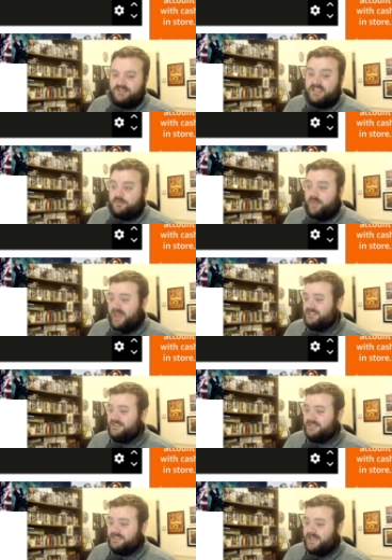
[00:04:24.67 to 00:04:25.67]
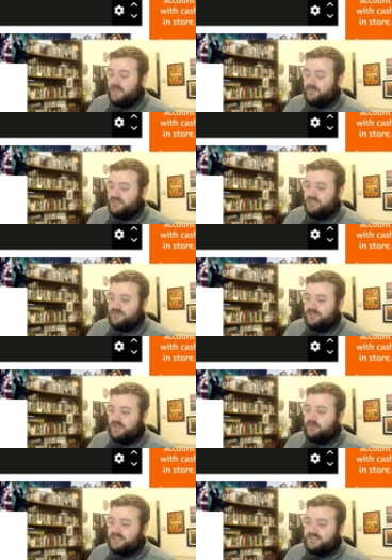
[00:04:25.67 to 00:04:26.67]
did best at the time, and she was
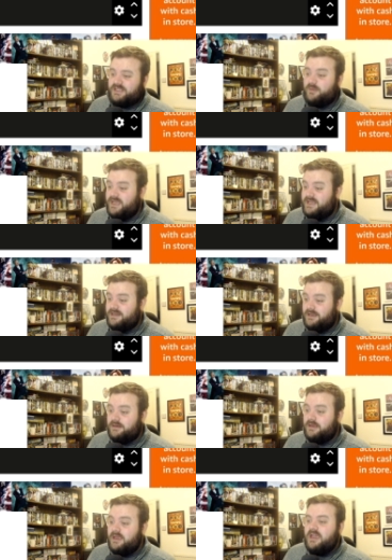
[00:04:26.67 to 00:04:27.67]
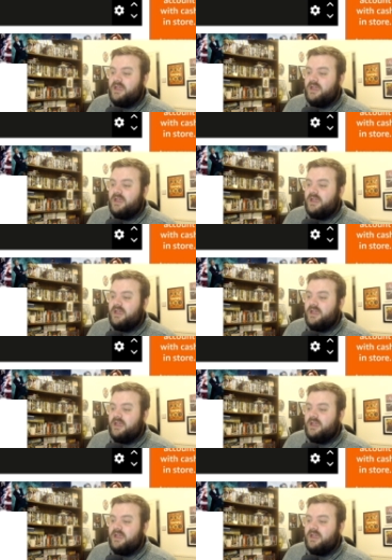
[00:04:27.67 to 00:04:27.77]
known as a comedian